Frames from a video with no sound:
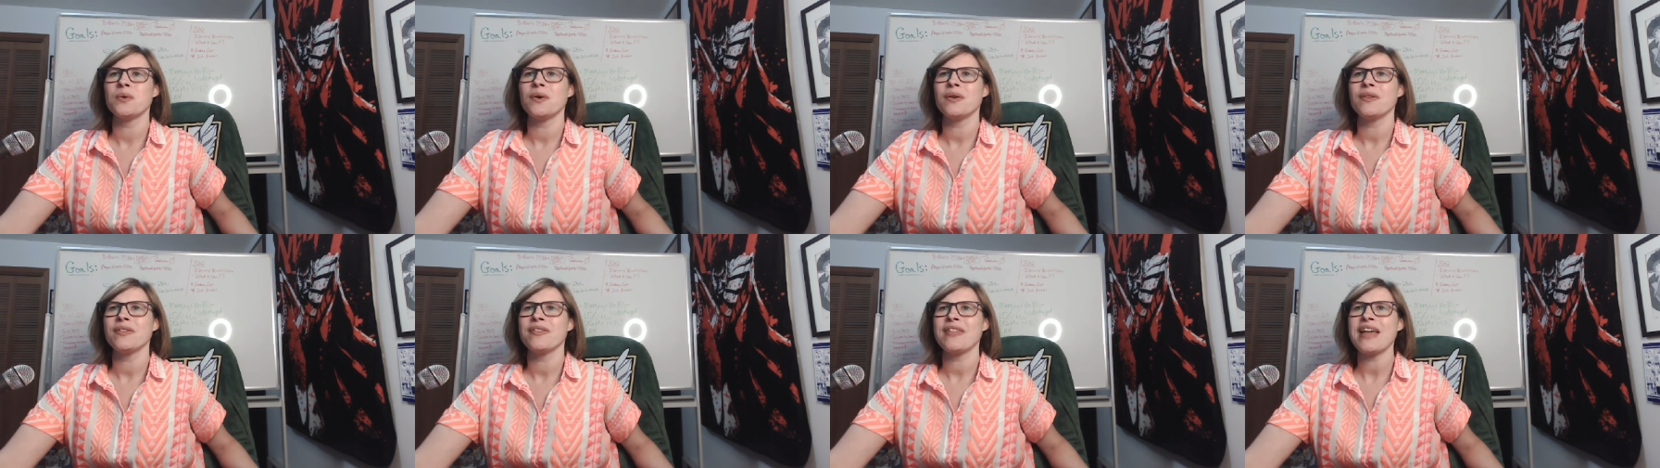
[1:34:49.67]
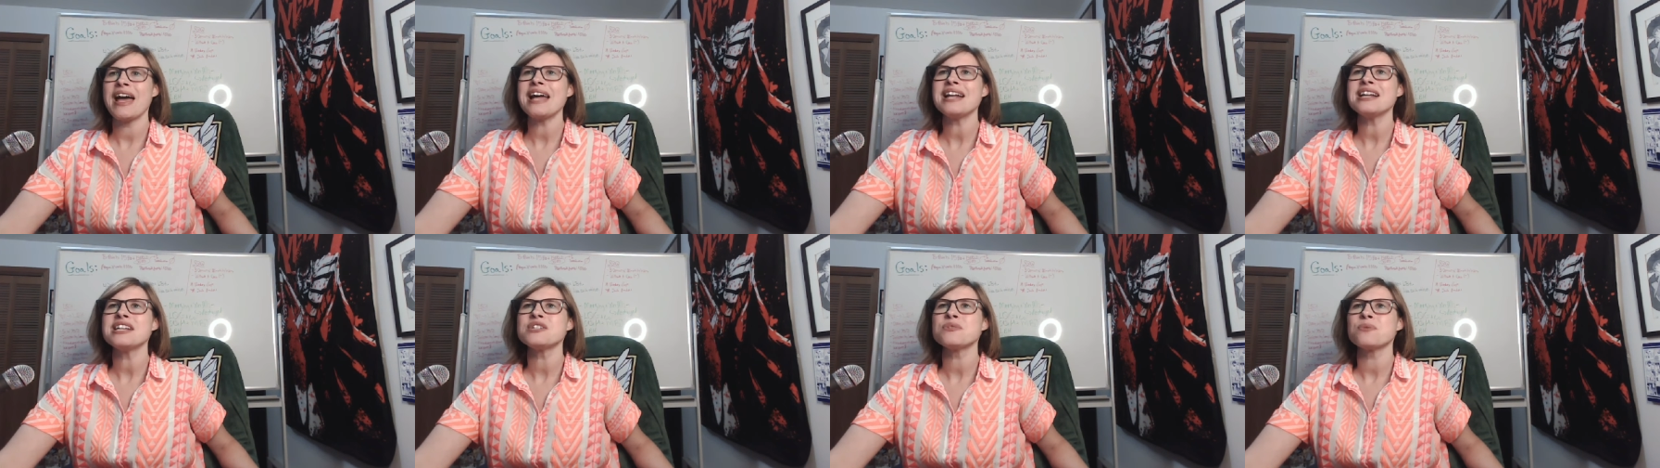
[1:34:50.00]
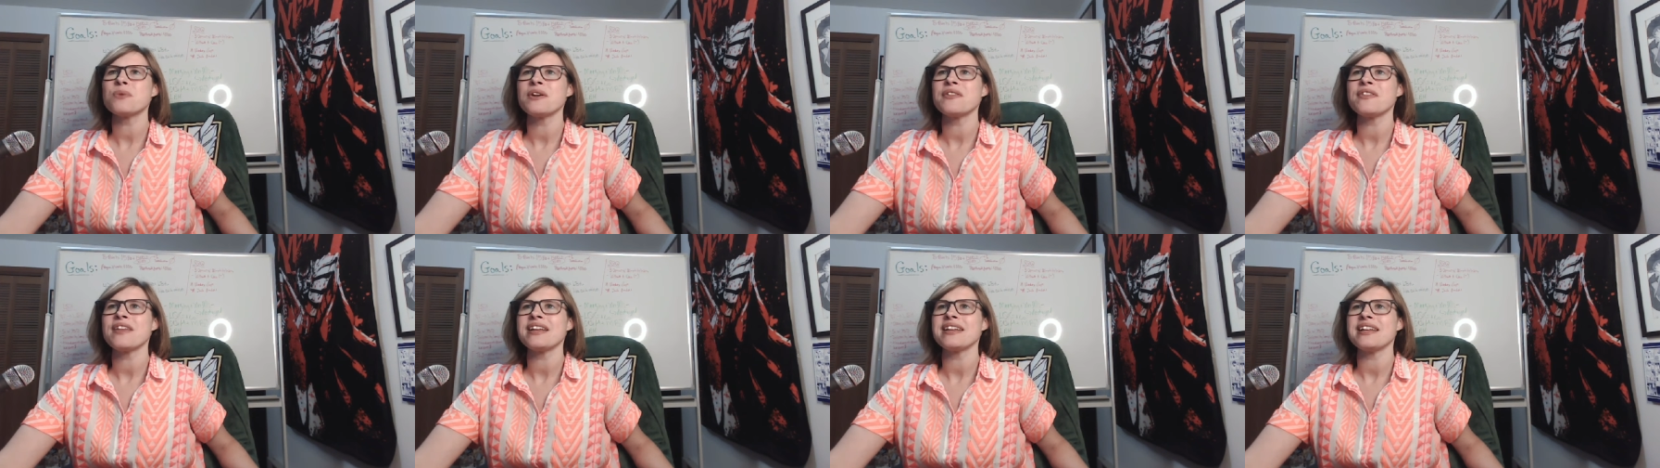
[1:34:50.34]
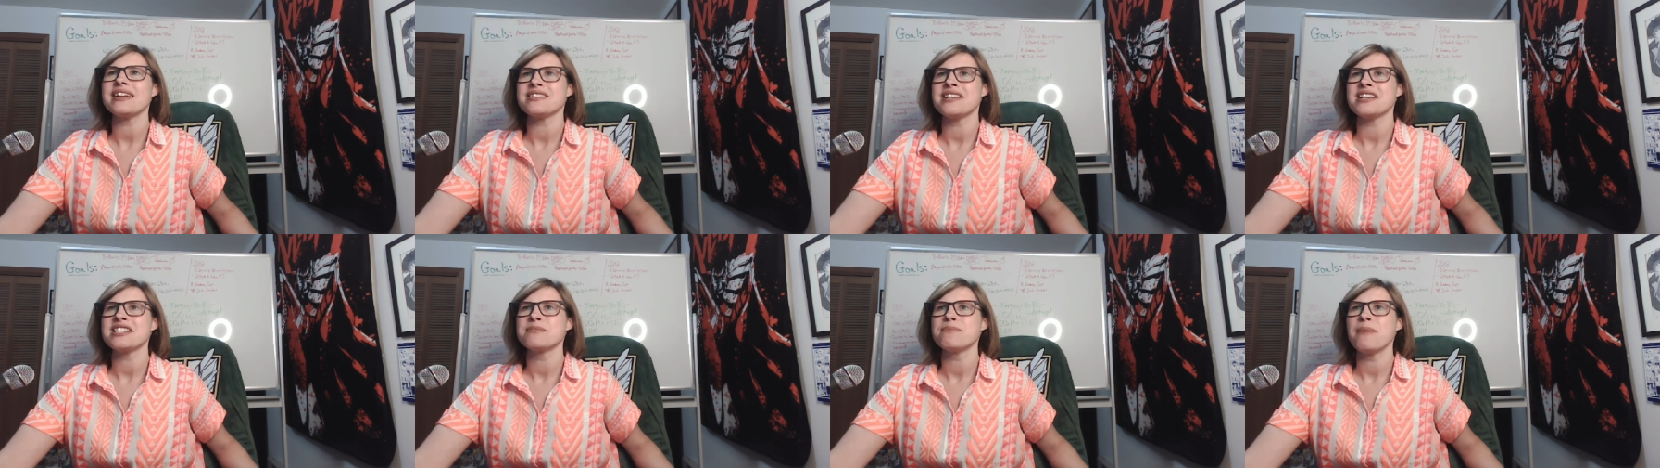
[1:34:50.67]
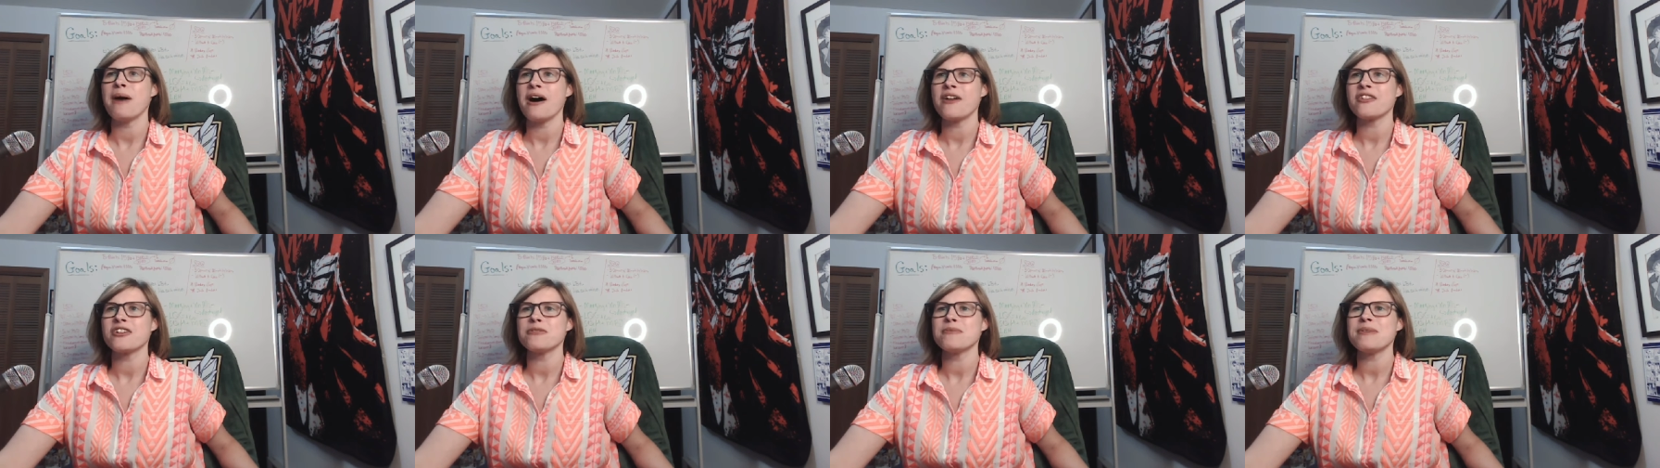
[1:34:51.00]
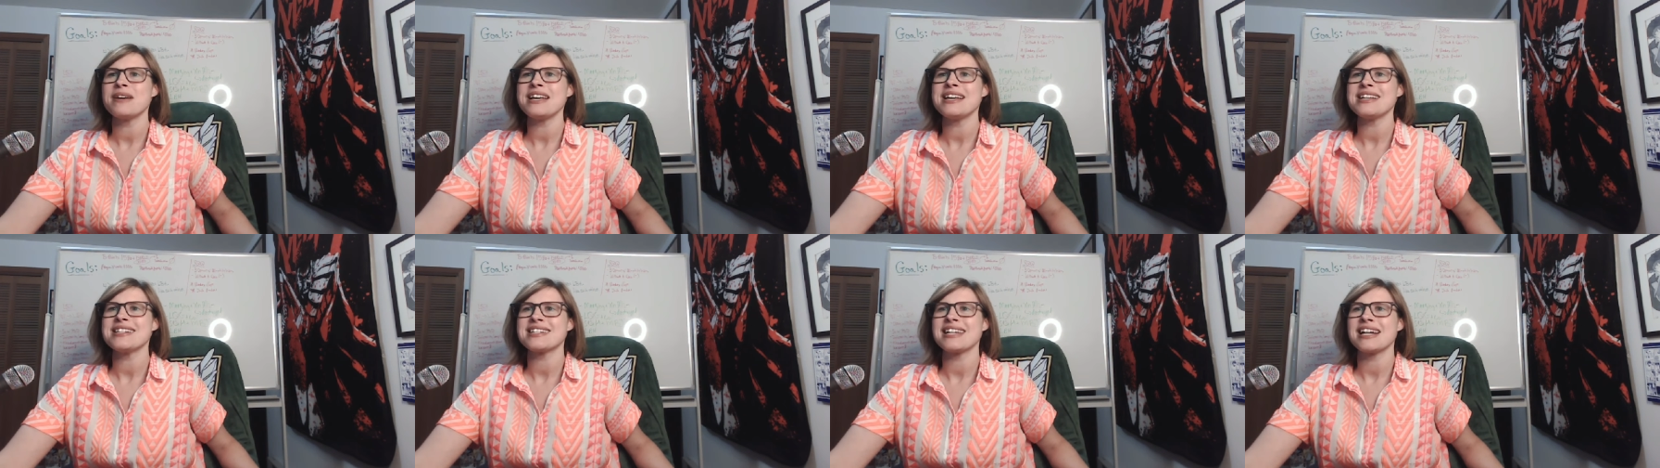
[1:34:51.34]
that is one thing that does bother
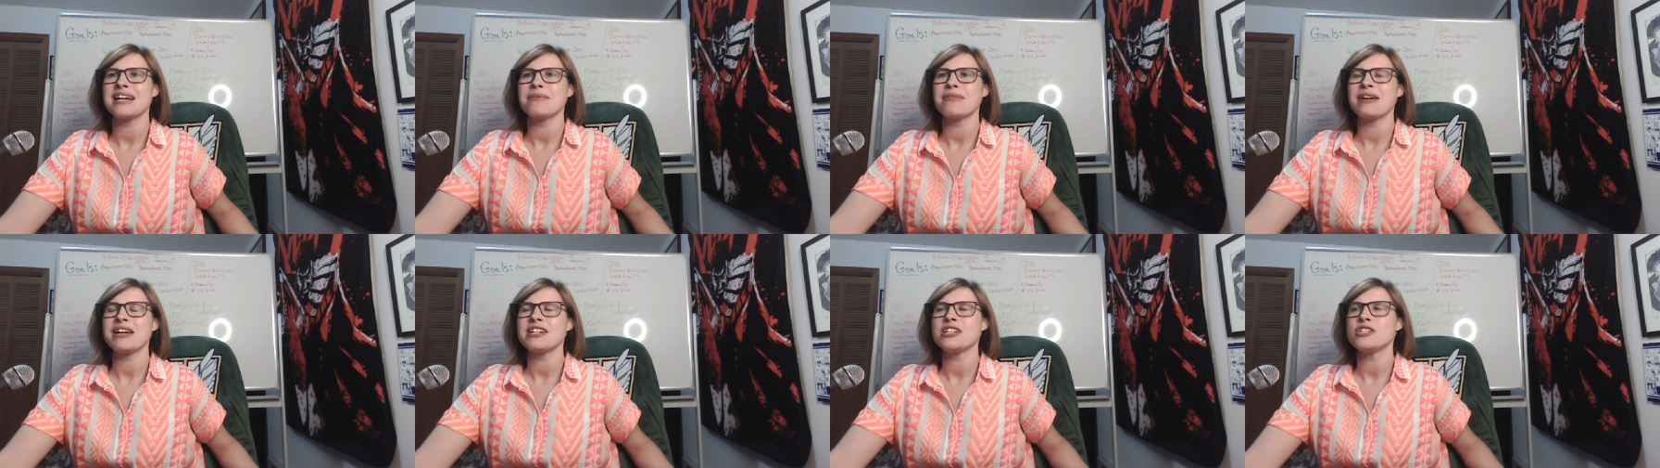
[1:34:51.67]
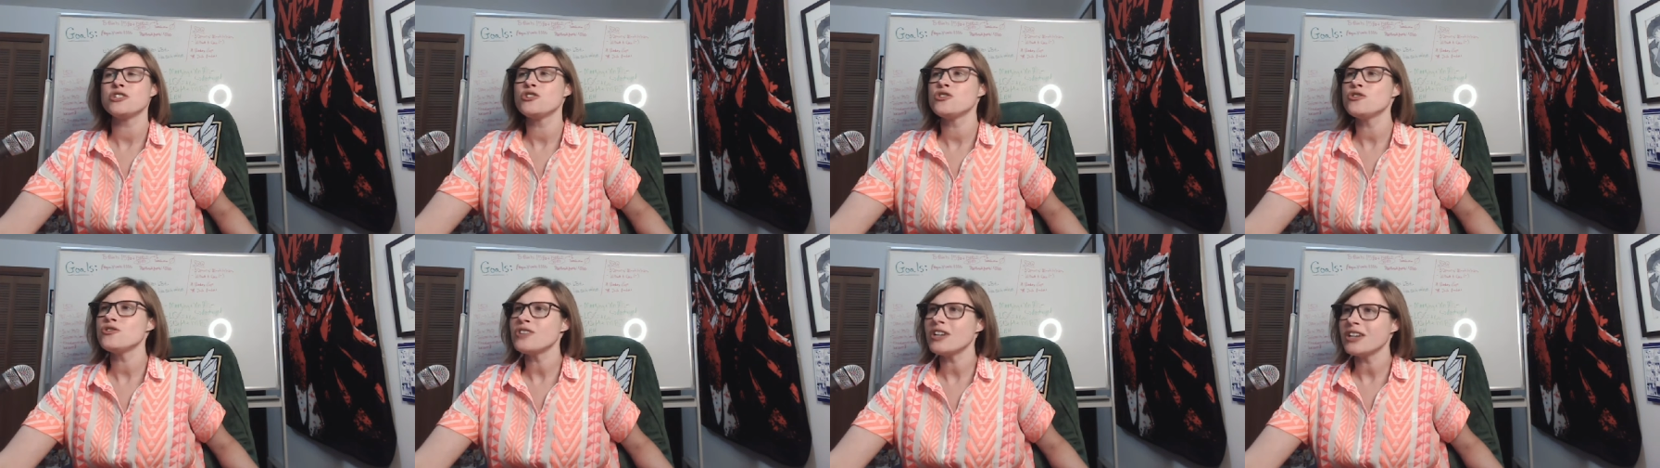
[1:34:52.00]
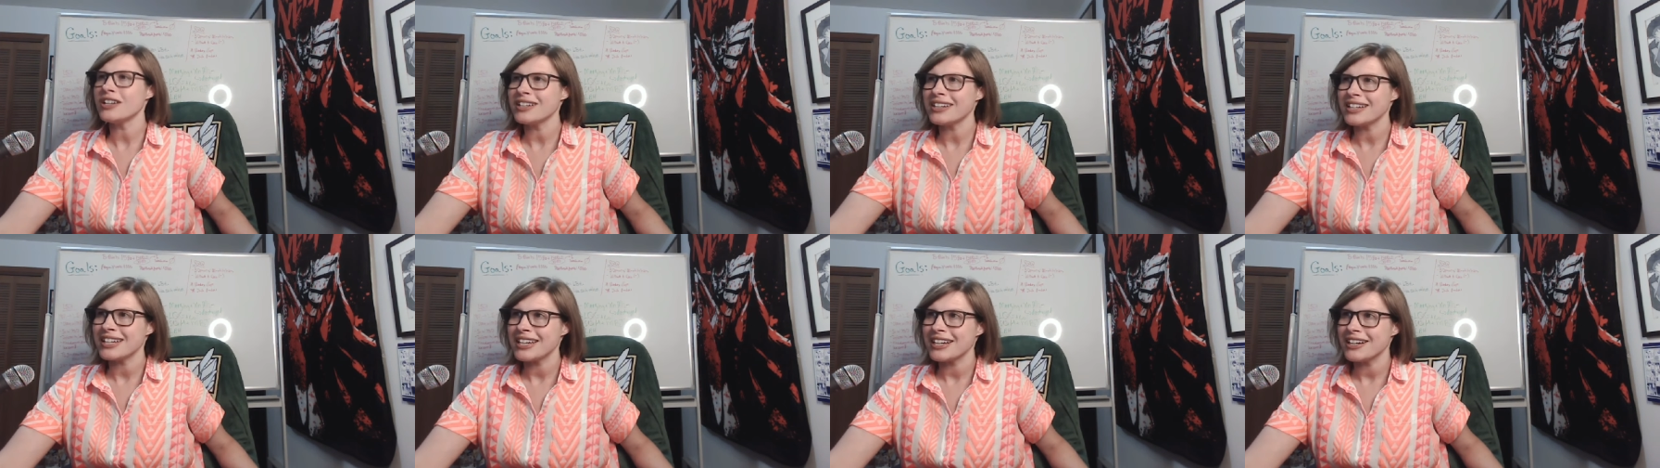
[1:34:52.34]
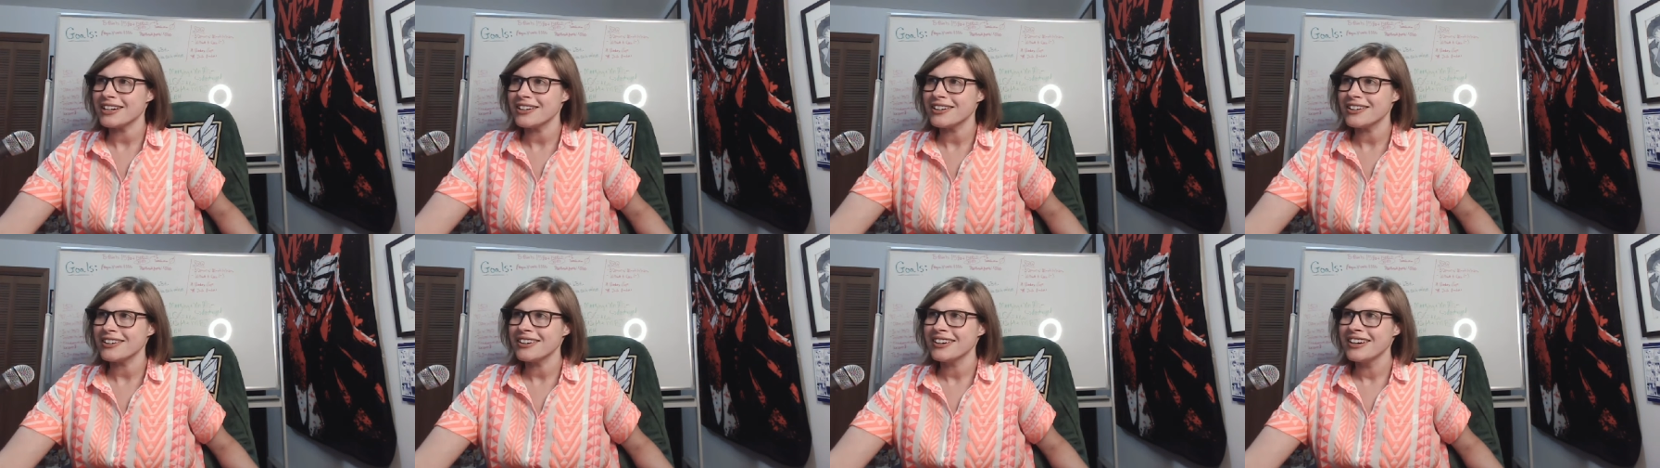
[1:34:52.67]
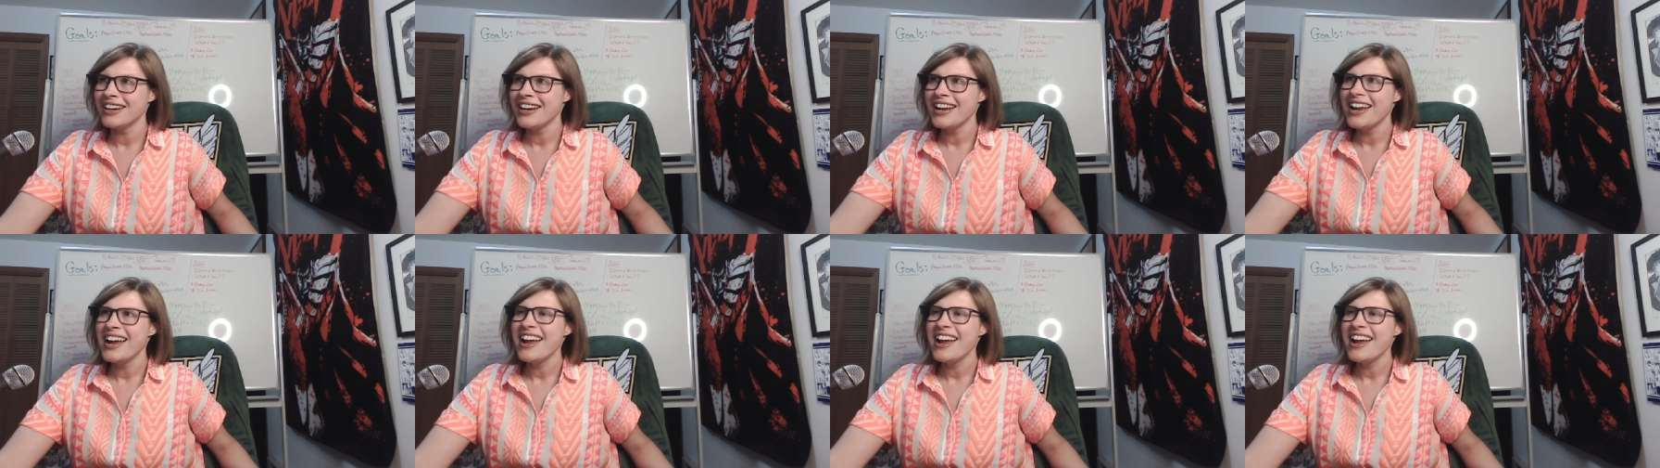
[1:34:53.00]
me is that I'm like, did you not hear